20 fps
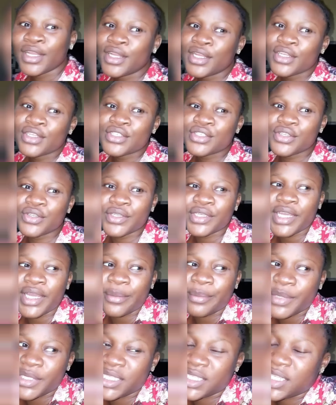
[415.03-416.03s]
So yeah,
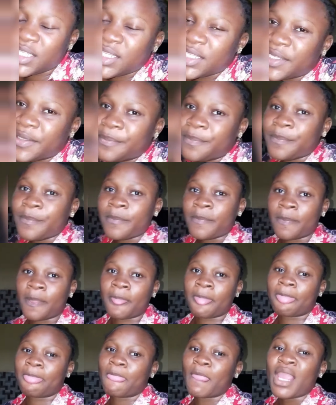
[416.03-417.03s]
basically,
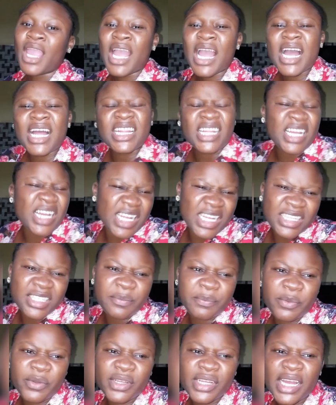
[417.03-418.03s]
and at the
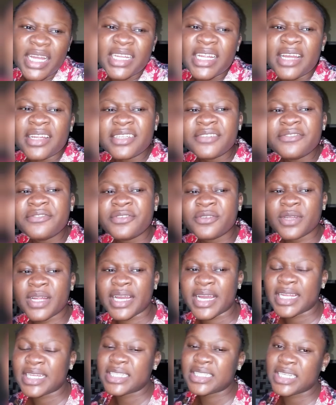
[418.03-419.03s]
point, I didn't feel like
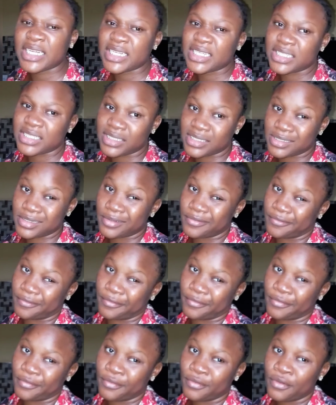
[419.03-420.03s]
I needed it,
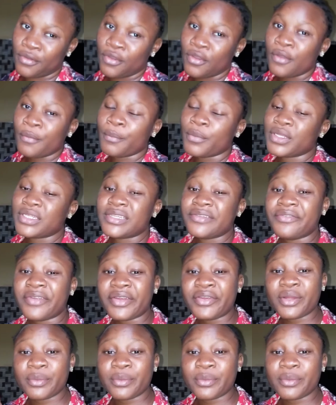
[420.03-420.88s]
but it's a very